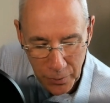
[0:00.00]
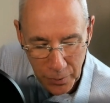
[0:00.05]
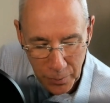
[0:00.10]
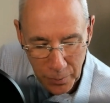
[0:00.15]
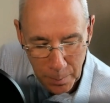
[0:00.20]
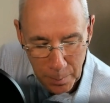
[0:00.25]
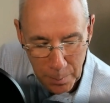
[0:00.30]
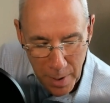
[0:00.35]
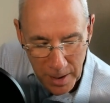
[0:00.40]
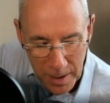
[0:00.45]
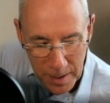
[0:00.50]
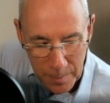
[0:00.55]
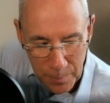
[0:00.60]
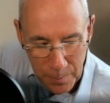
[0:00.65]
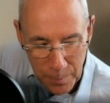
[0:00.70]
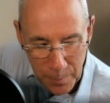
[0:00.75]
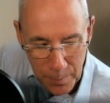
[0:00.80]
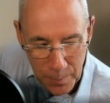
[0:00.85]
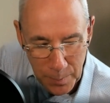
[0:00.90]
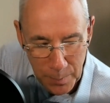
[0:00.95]
my
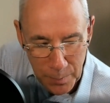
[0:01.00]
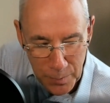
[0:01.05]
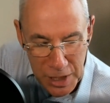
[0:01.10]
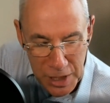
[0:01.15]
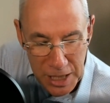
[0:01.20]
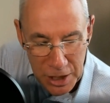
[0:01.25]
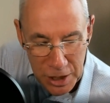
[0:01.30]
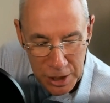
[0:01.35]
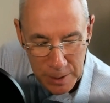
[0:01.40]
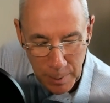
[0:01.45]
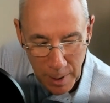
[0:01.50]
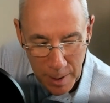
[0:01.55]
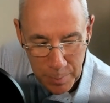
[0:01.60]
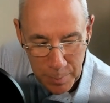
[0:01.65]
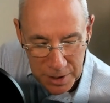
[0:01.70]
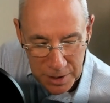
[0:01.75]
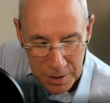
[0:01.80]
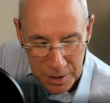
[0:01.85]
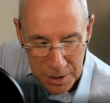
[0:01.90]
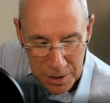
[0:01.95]
niche, my
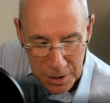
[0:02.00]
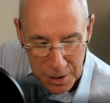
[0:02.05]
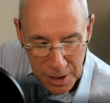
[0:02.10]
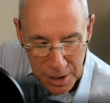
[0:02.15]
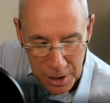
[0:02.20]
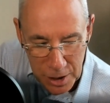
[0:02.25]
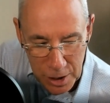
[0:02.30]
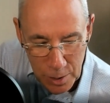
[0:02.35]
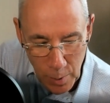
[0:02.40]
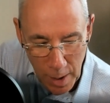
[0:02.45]
business niche,